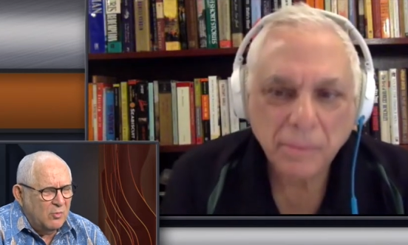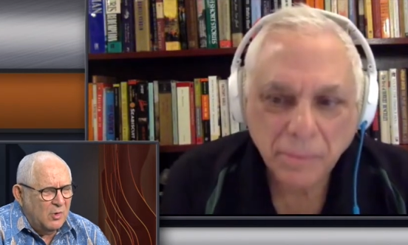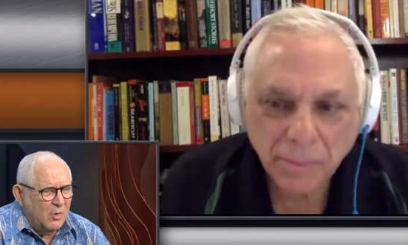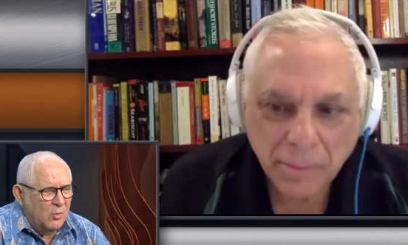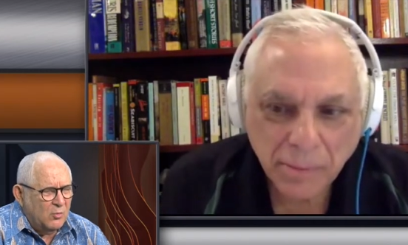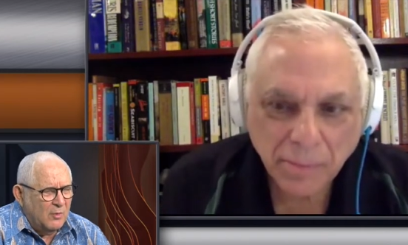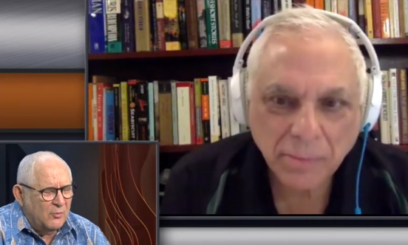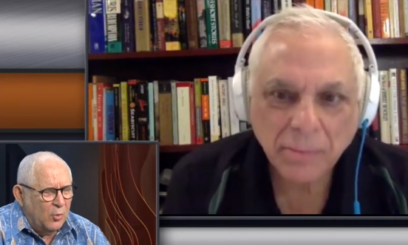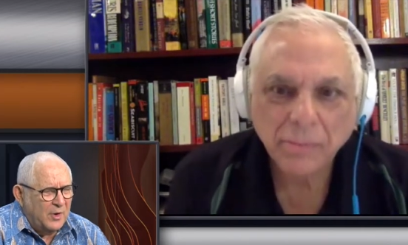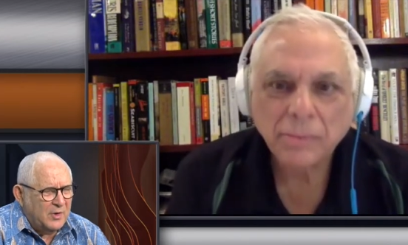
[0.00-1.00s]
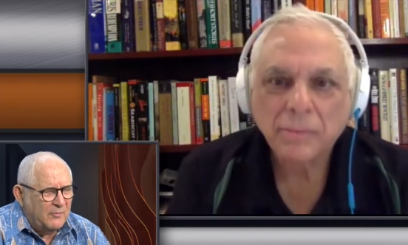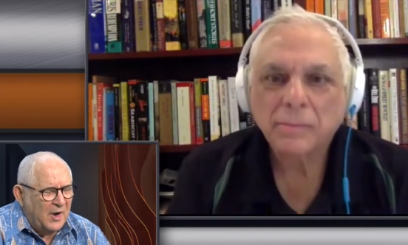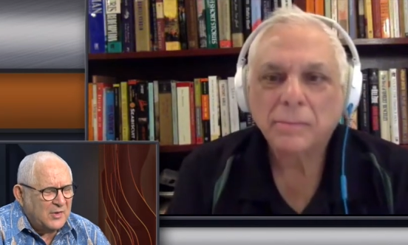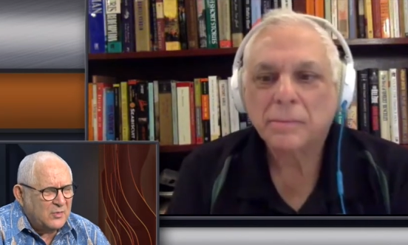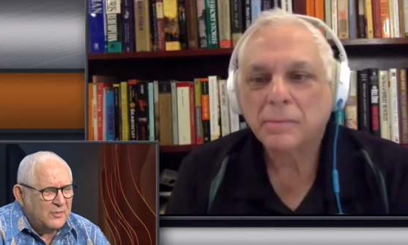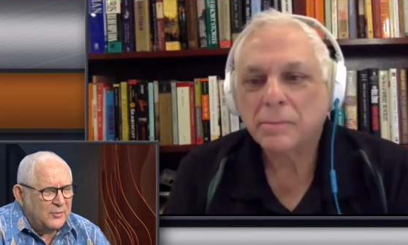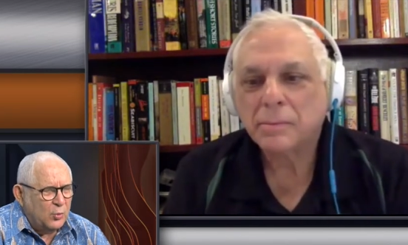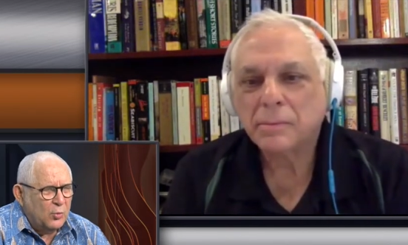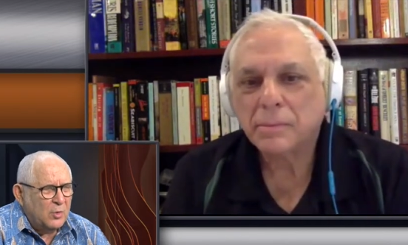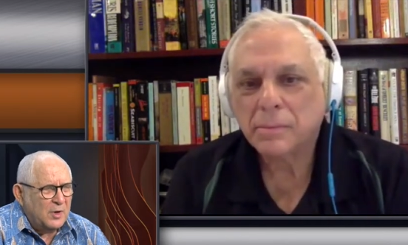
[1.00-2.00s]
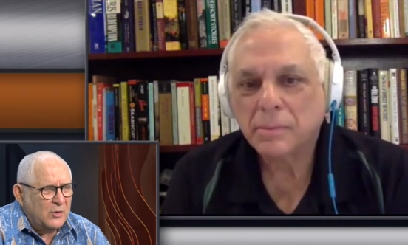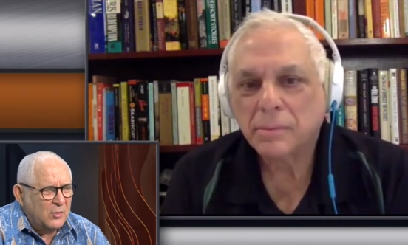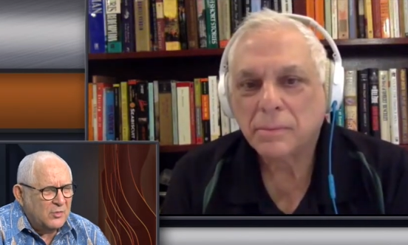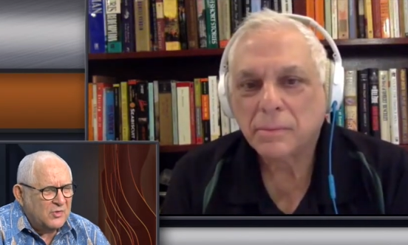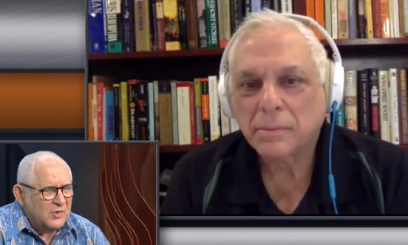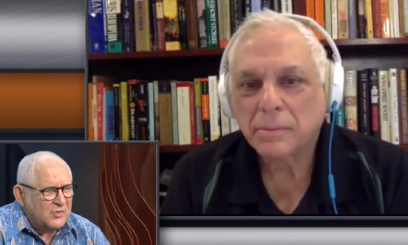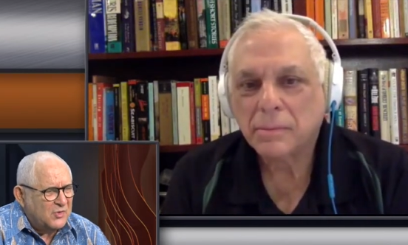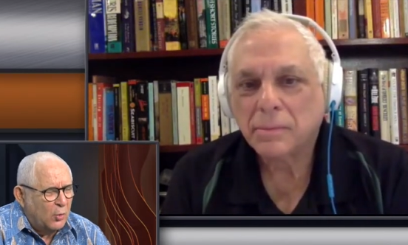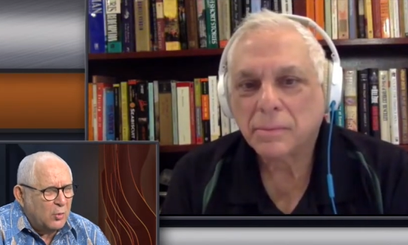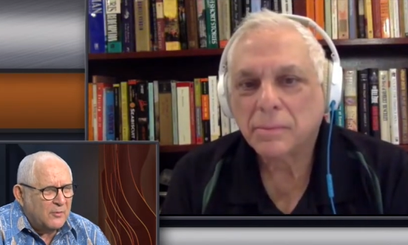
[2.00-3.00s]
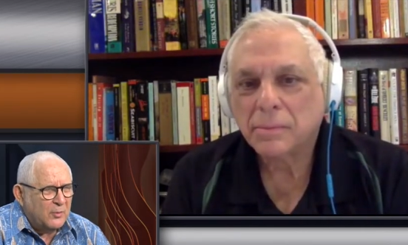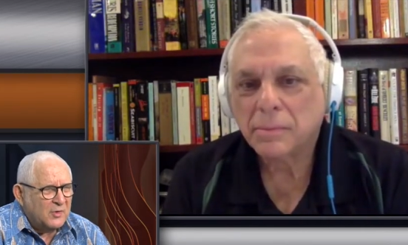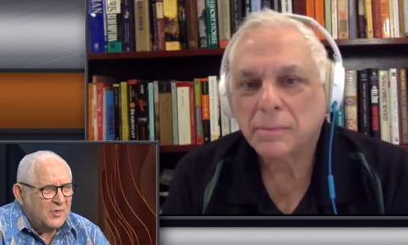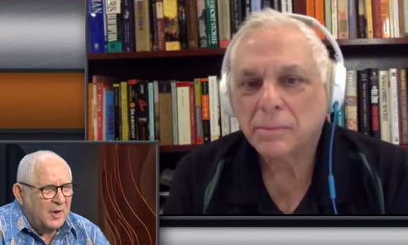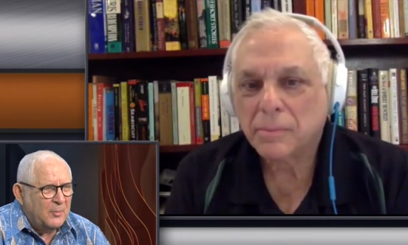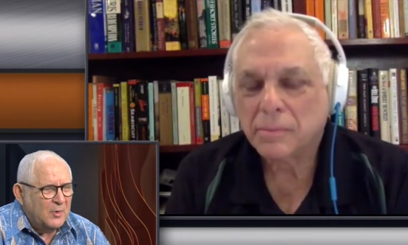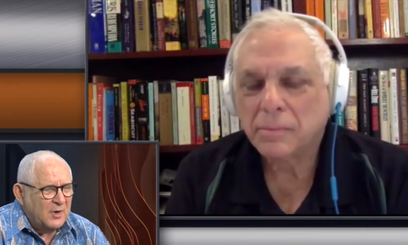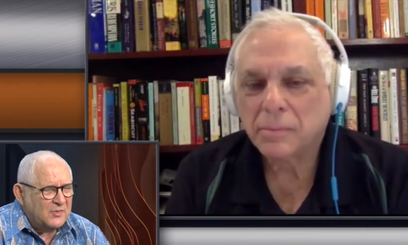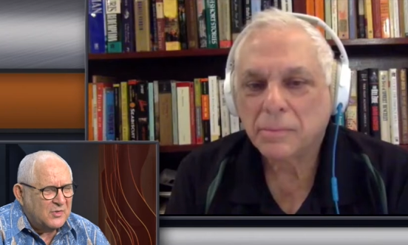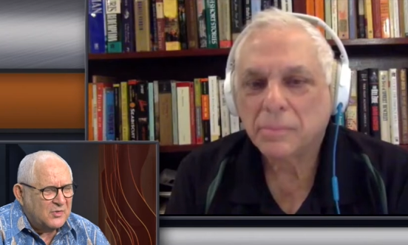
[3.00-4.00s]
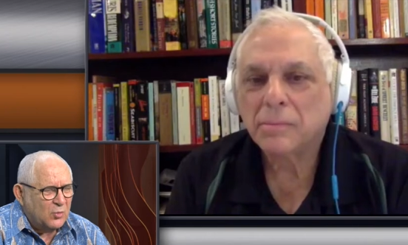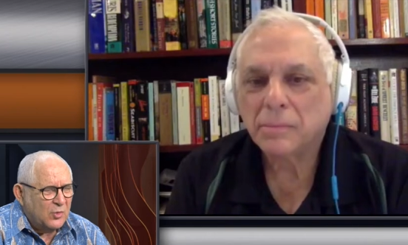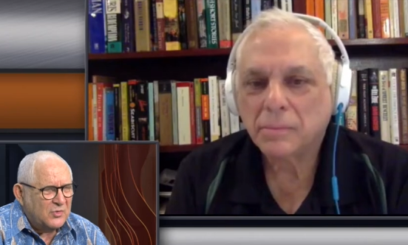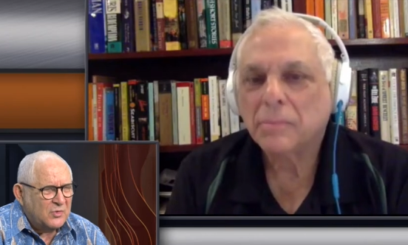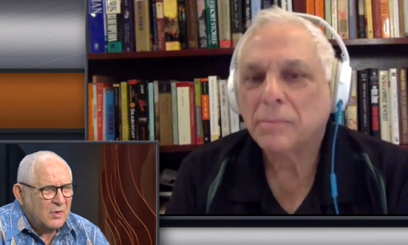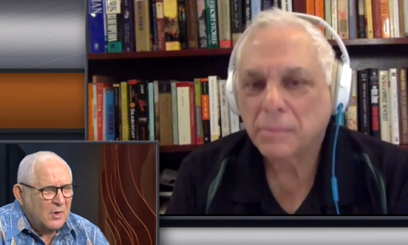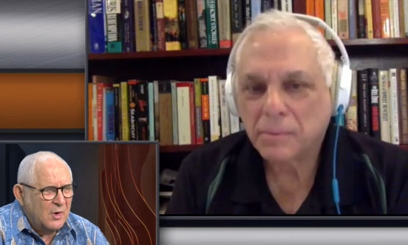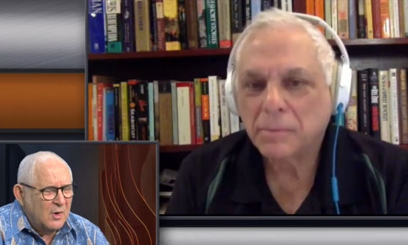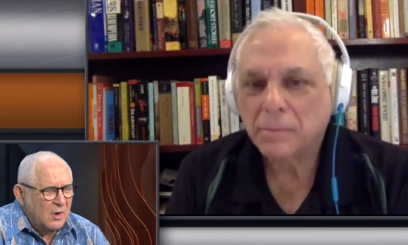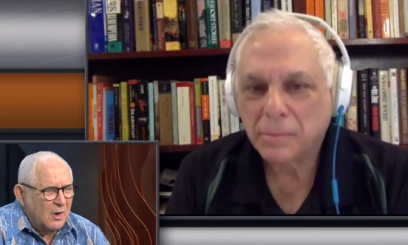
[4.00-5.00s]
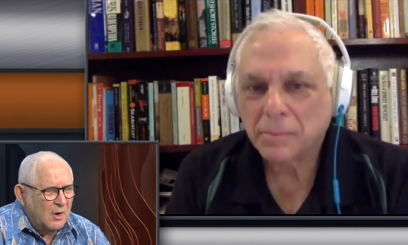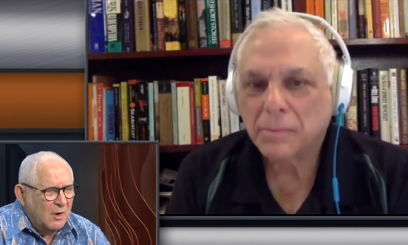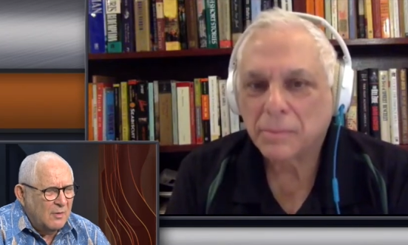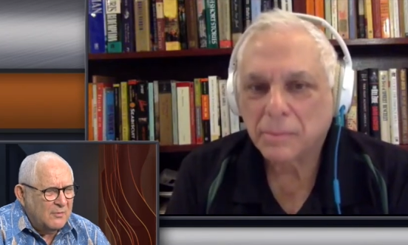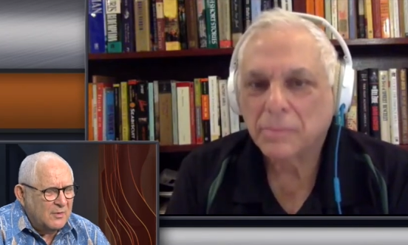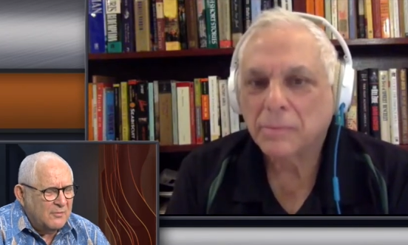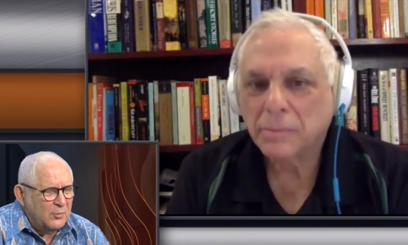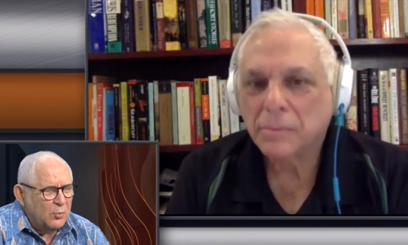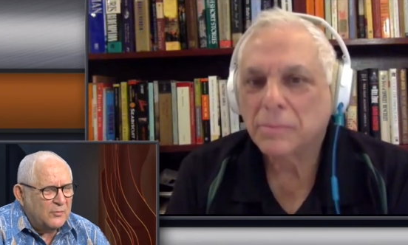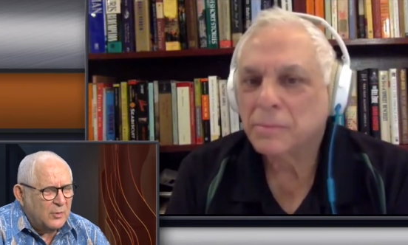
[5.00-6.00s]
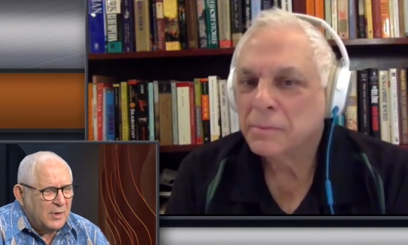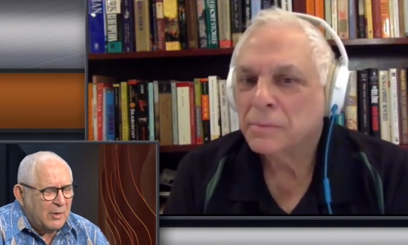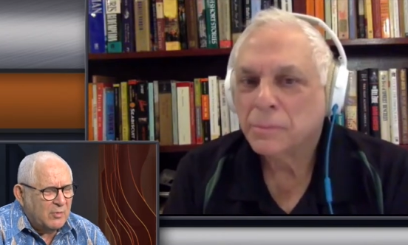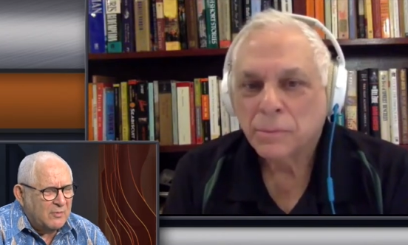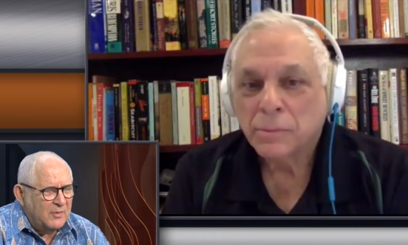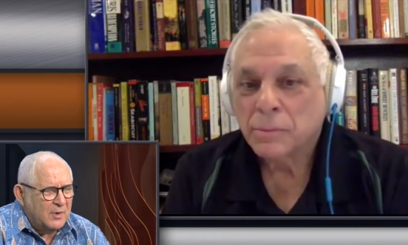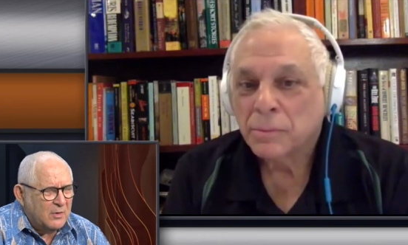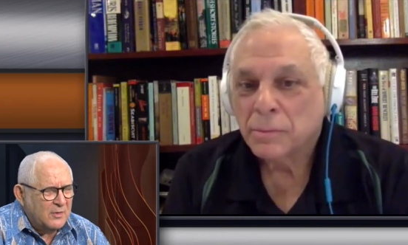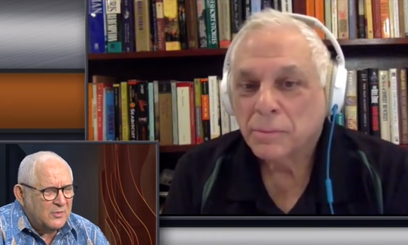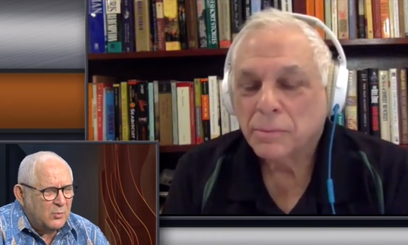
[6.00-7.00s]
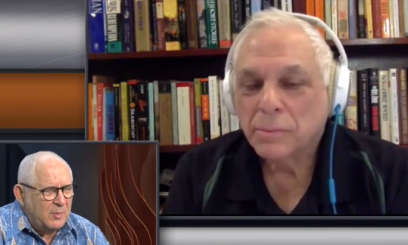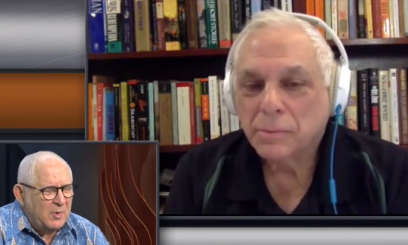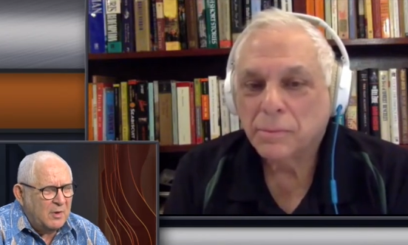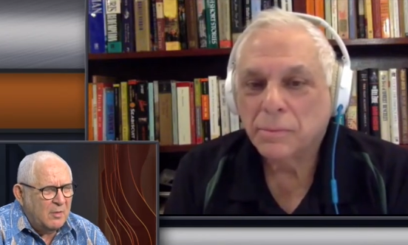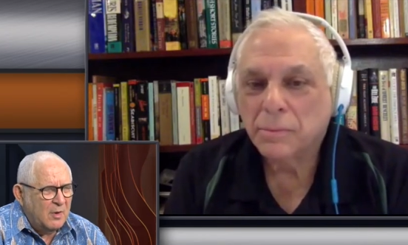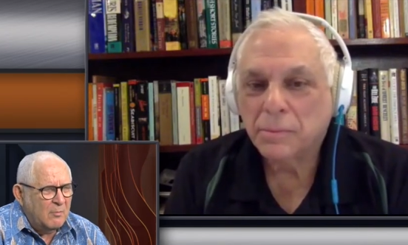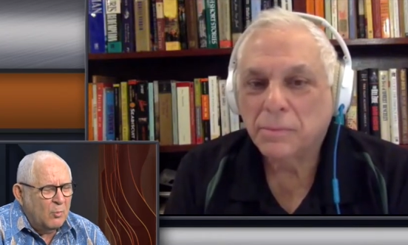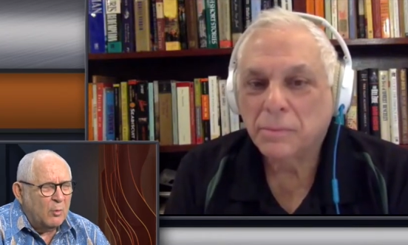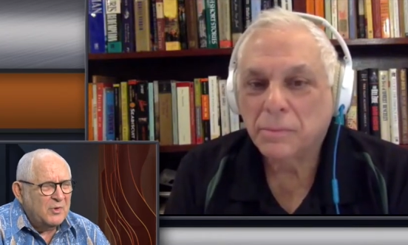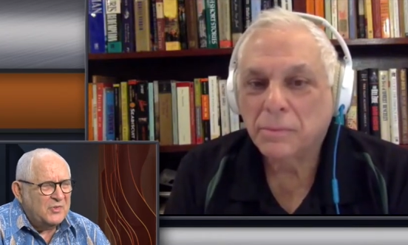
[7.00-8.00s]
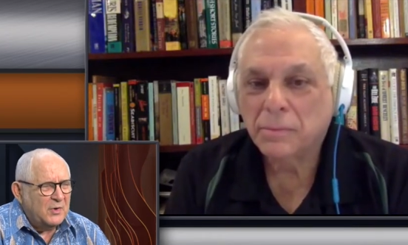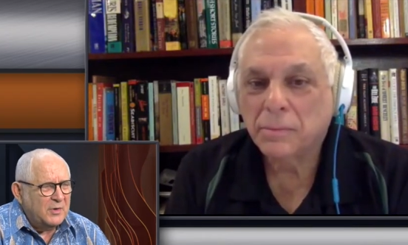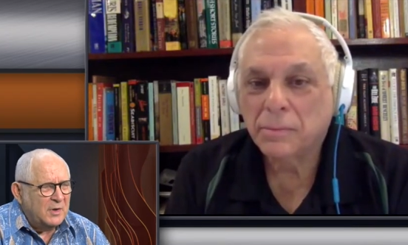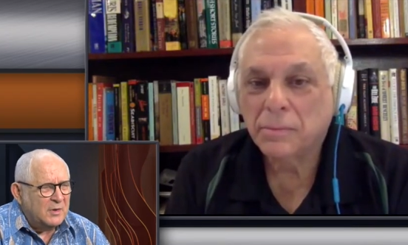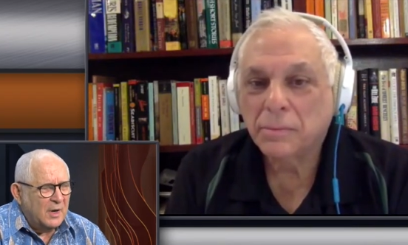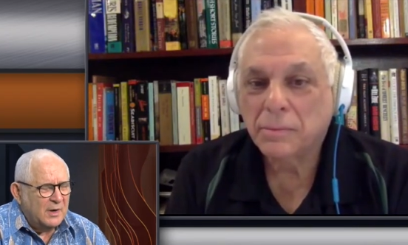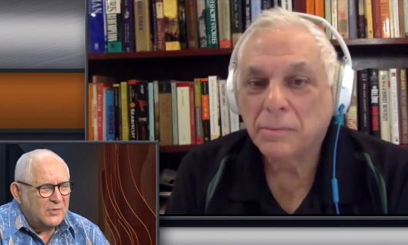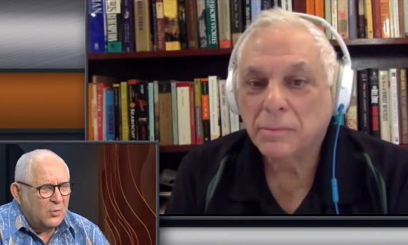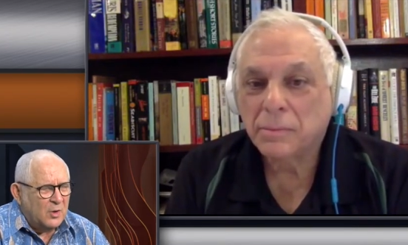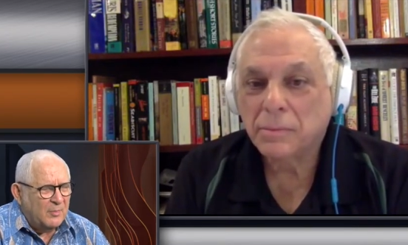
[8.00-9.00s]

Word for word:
Speaker 1: you know, avoid fossil fuel and use uh, solar, for example, as a source uh, of the fuel for electric vehicles, we'd be more resilient. And it's all